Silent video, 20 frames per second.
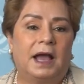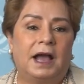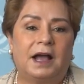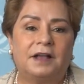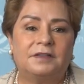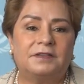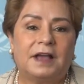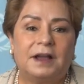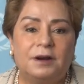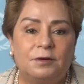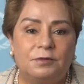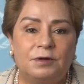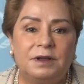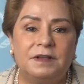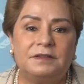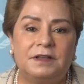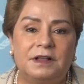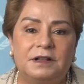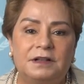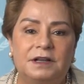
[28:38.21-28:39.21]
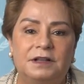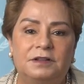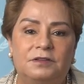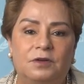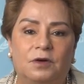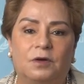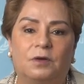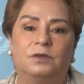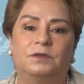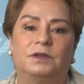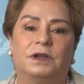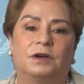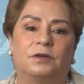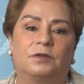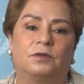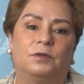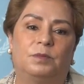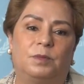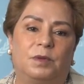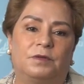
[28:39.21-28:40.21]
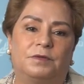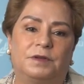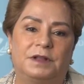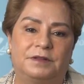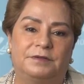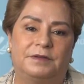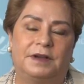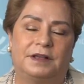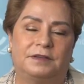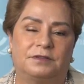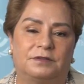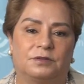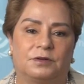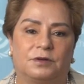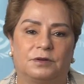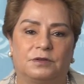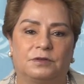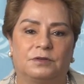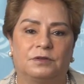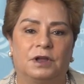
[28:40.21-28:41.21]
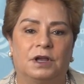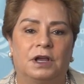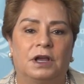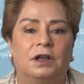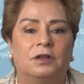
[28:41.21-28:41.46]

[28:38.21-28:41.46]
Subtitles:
As I recently told a group of investors,